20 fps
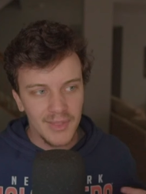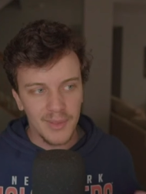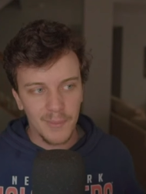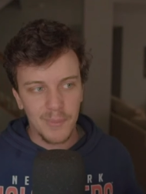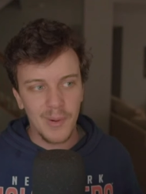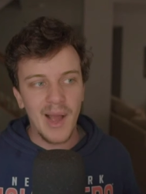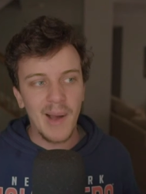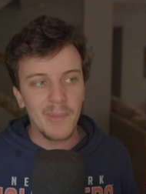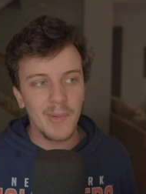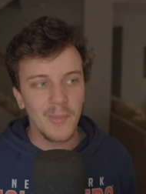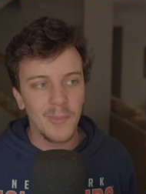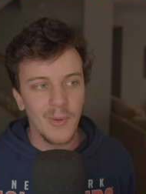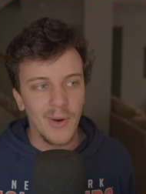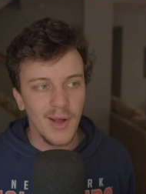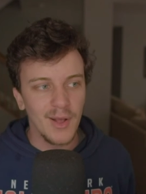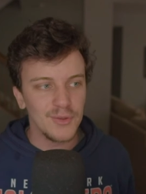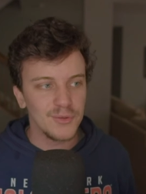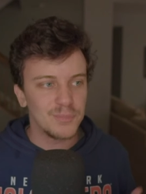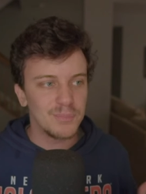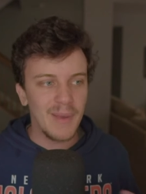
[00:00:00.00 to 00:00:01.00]
The problem
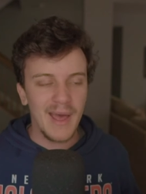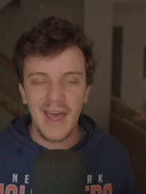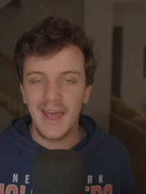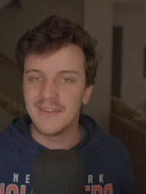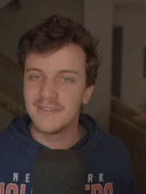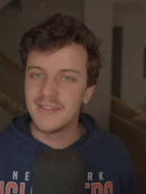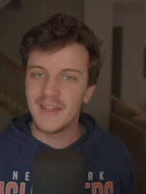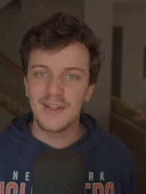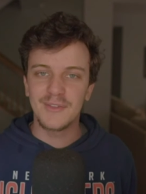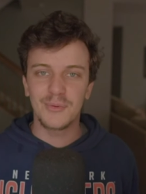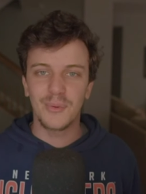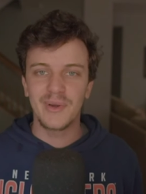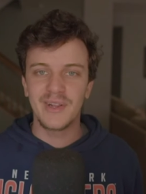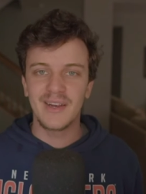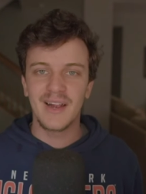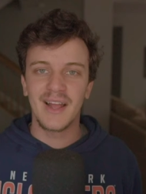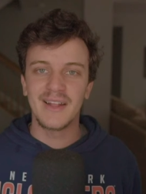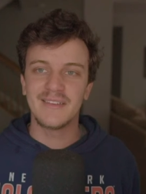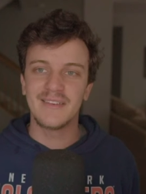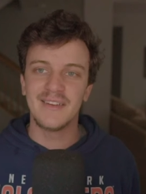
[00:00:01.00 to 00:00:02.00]
was past that
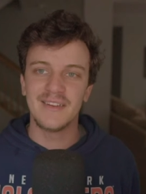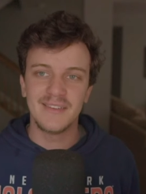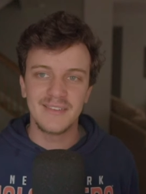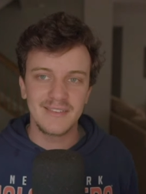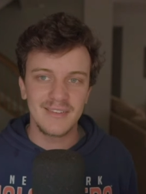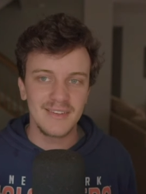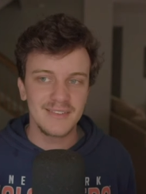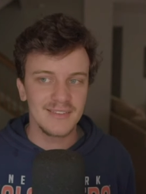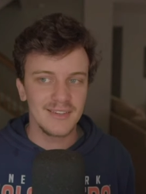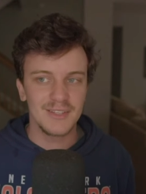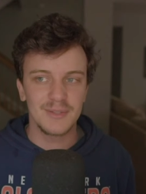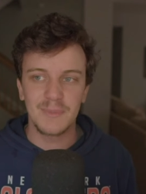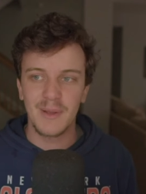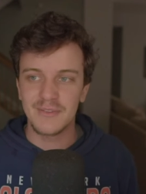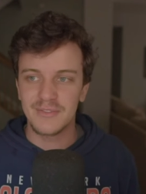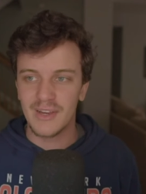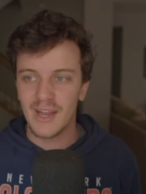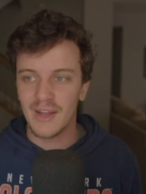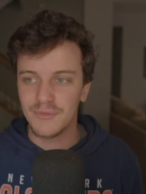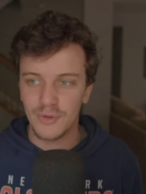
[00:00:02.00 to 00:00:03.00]
2019 season,
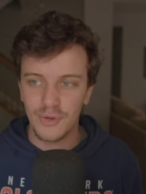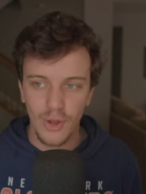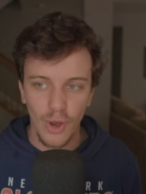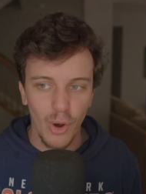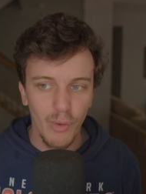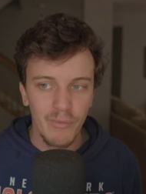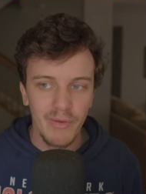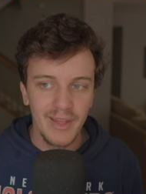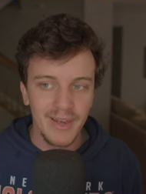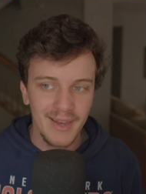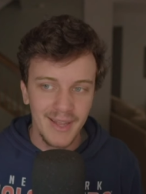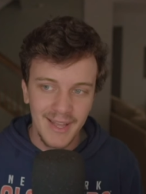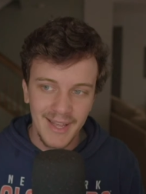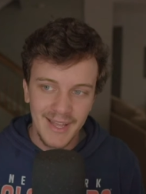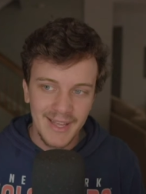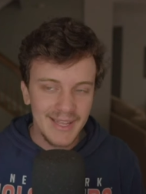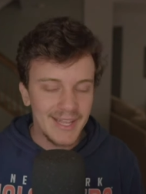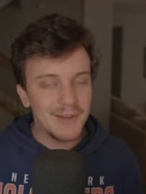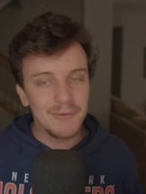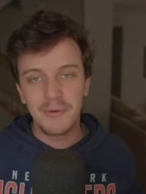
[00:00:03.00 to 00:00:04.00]
especially after COVID,
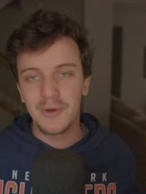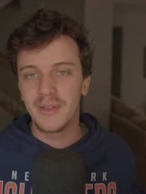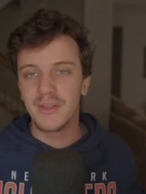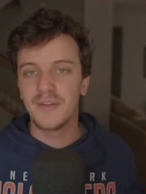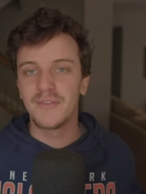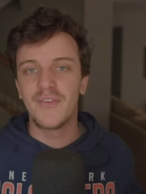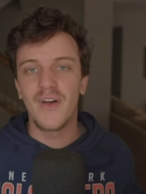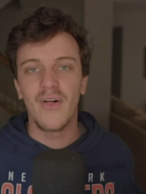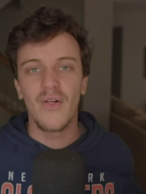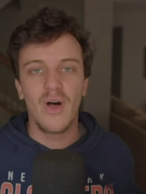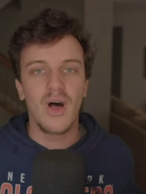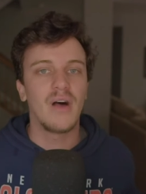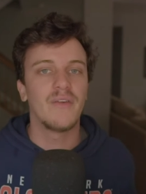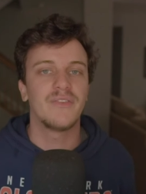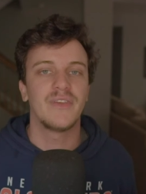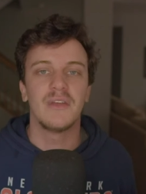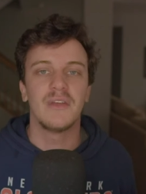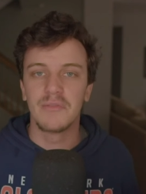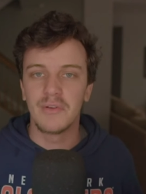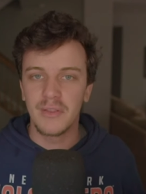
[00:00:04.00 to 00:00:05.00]
he really fell
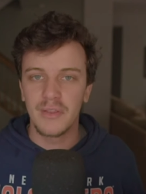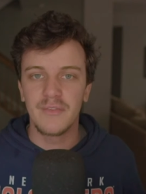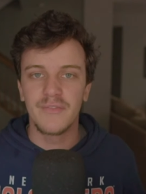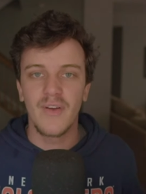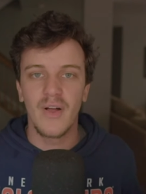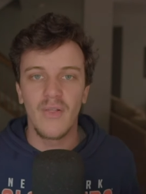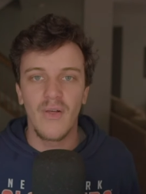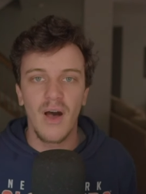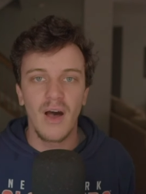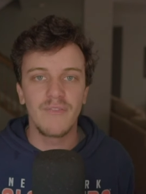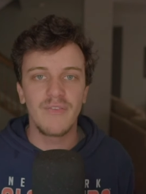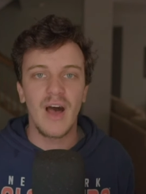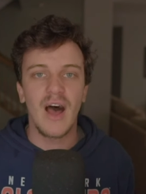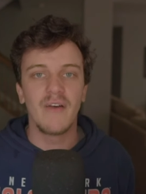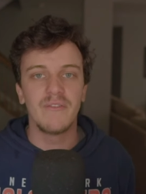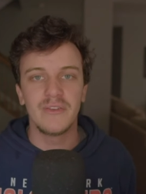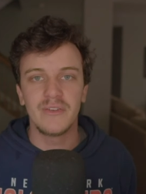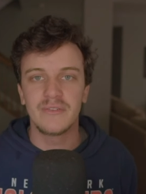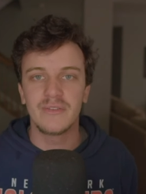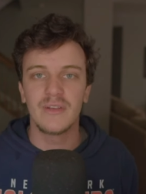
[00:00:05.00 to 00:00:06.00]
off. He really fell off.
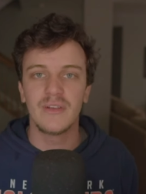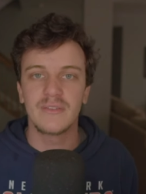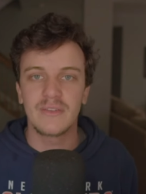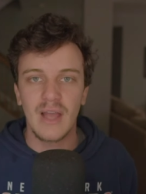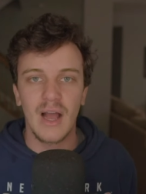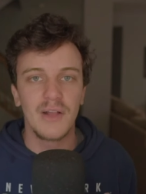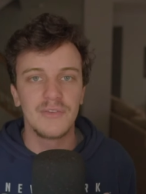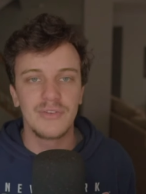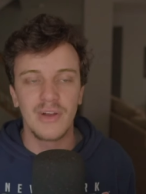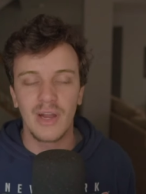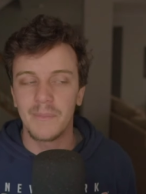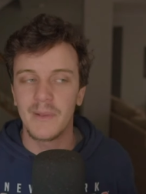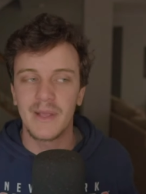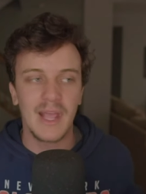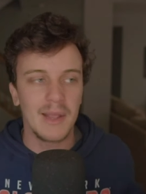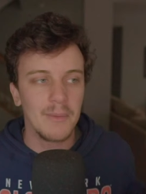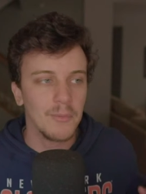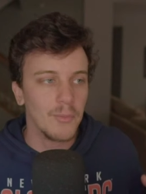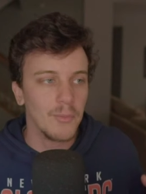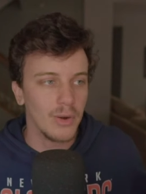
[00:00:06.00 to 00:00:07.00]
Obviously, his contract
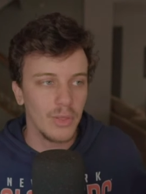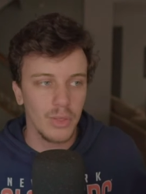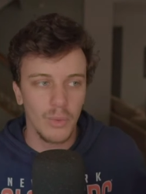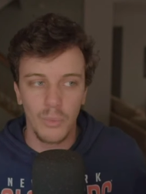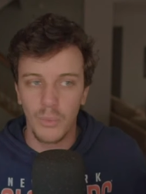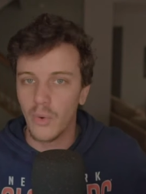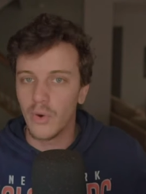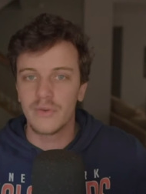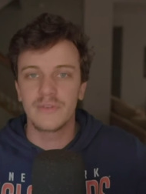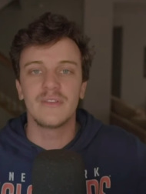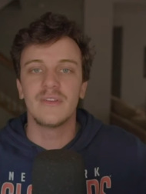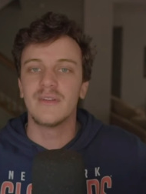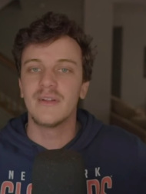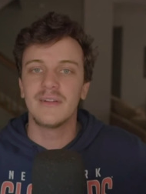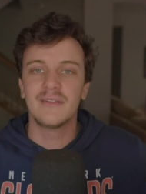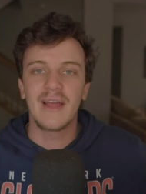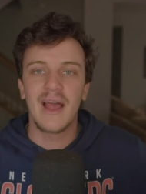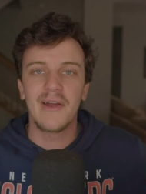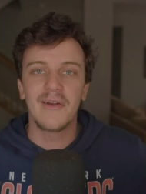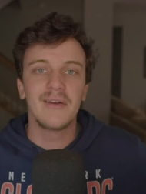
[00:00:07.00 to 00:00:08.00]
became one of the worst in the
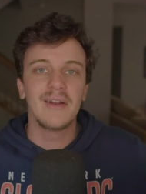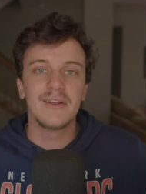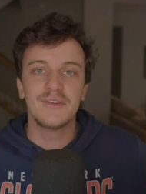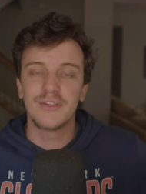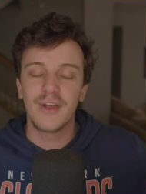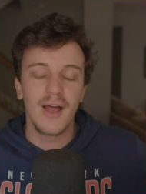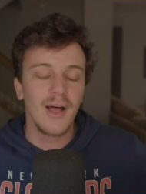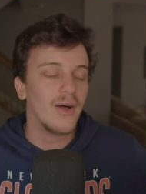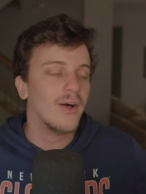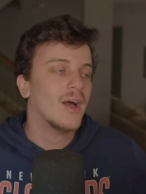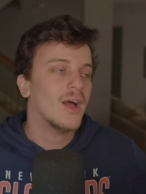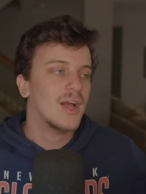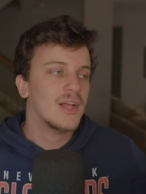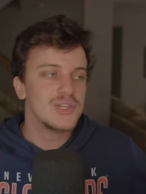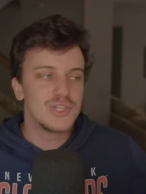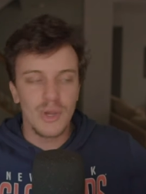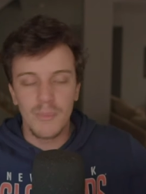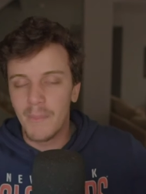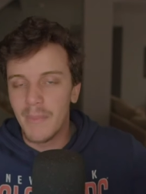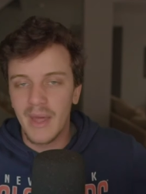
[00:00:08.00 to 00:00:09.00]
entire NHL.
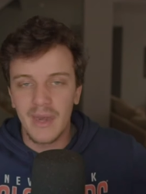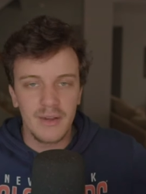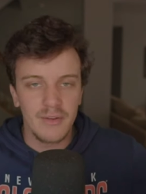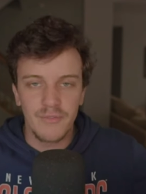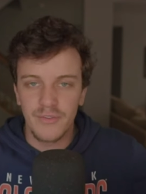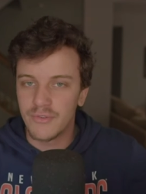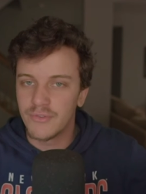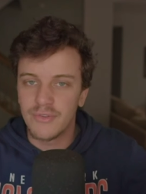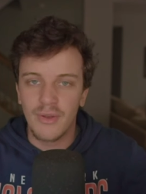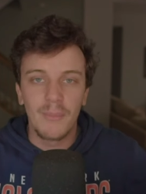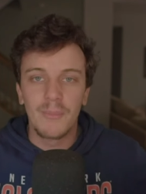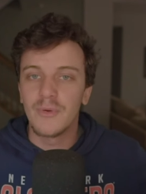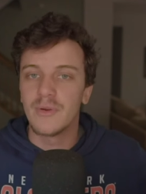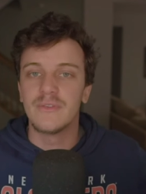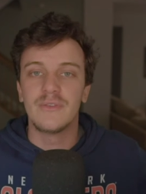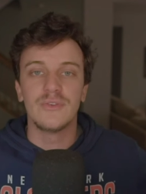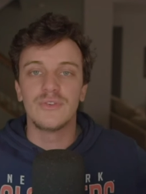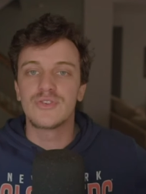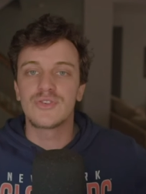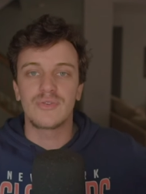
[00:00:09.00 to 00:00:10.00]
Jim Benning, for some
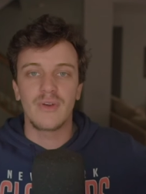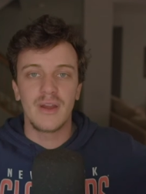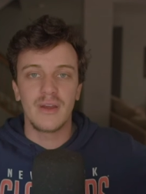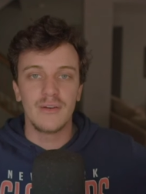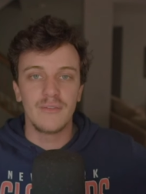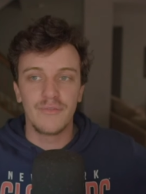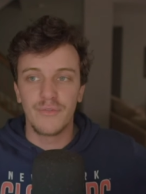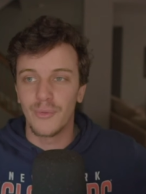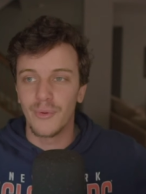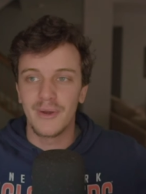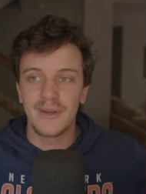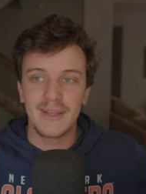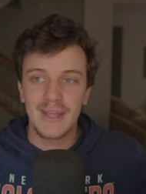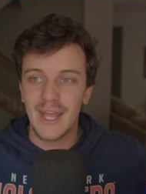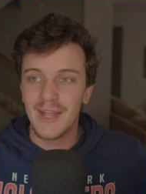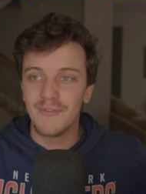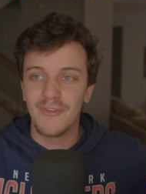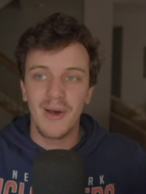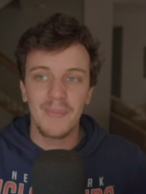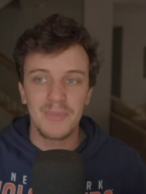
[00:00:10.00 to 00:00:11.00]
reason, traded for it,
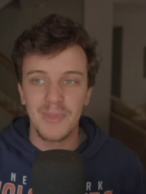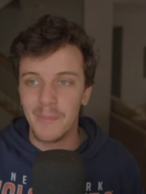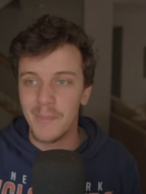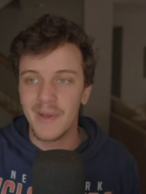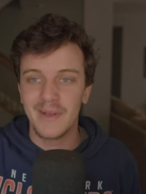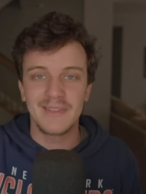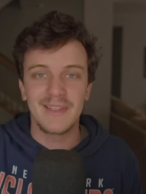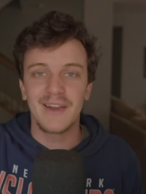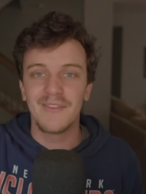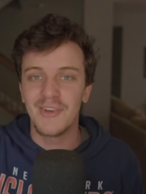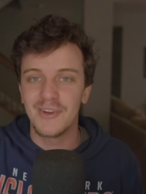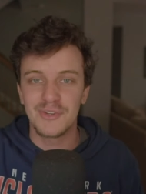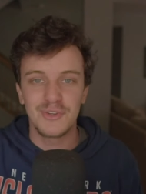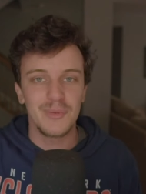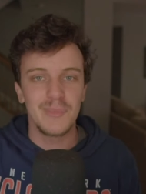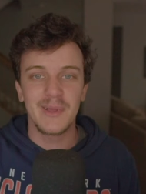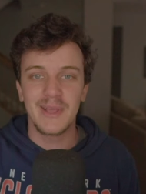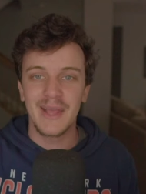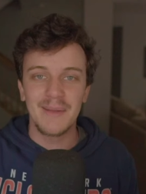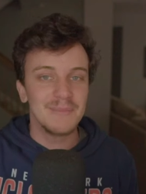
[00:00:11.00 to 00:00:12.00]
gave up the pick that
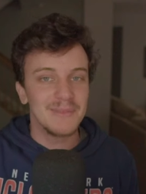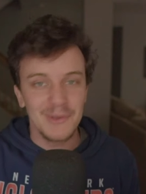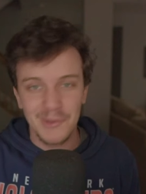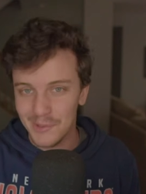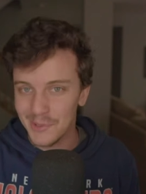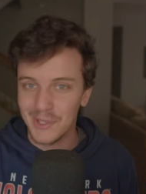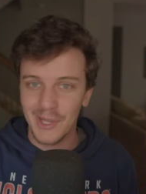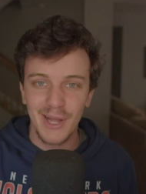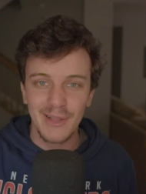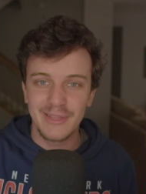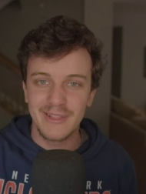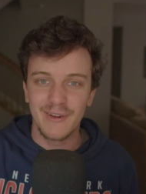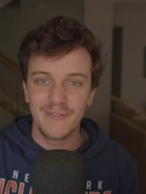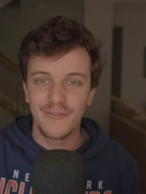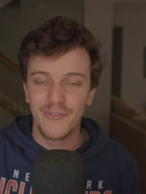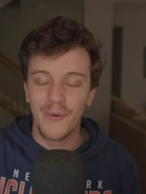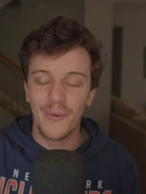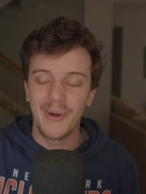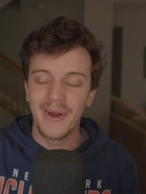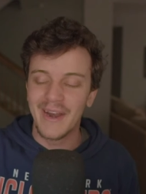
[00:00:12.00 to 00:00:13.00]
eventually became Dylan Guenther
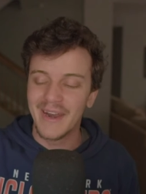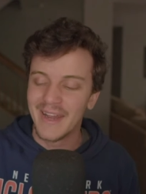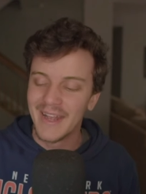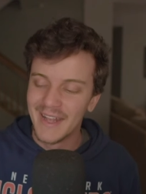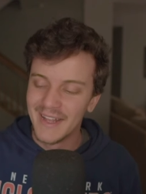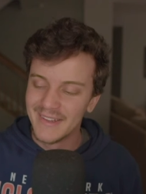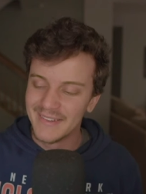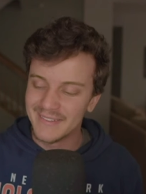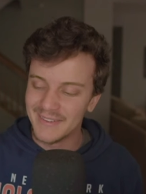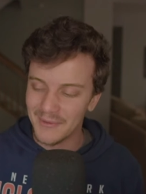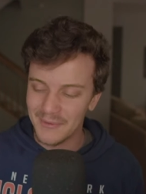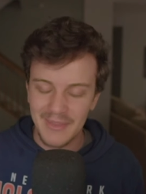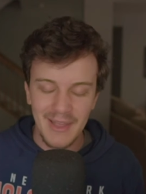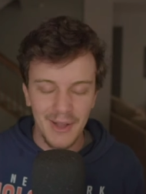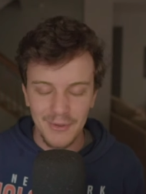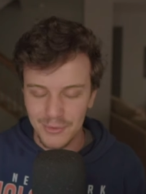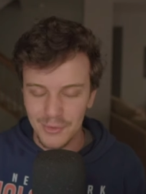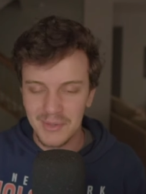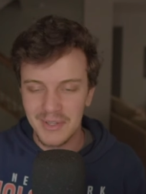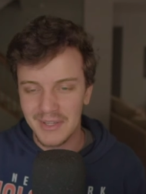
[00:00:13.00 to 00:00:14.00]
for it. So they
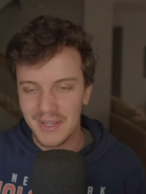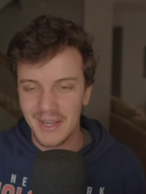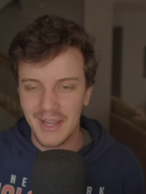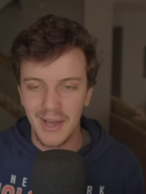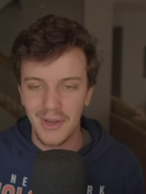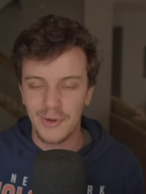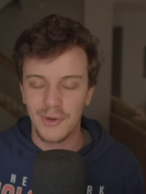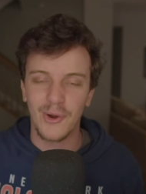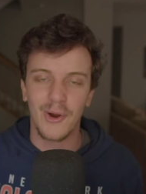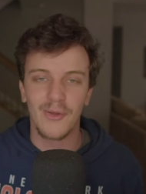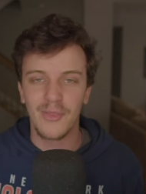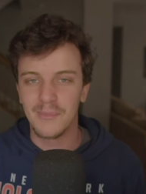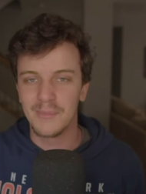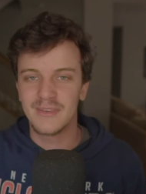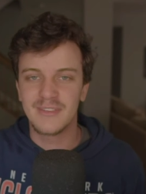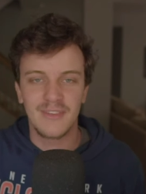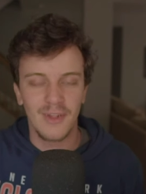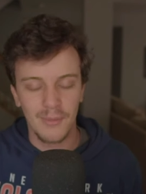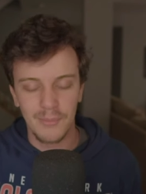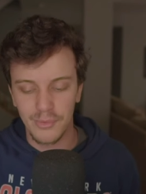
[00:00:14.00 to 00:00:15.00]
also did get Connor Garland,
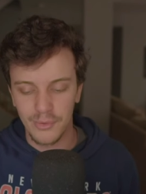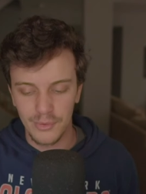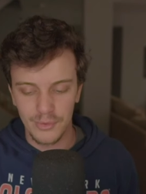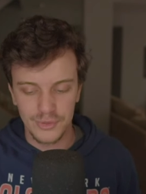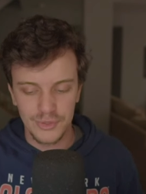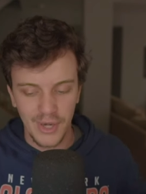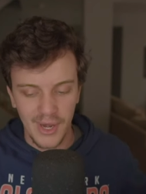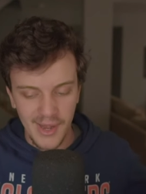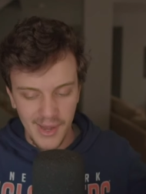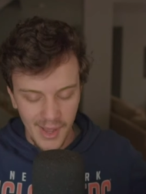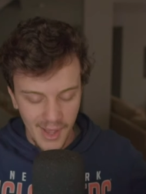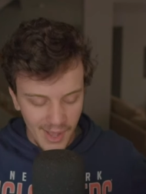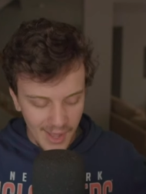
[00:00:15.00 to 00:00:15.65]
still brutal trade.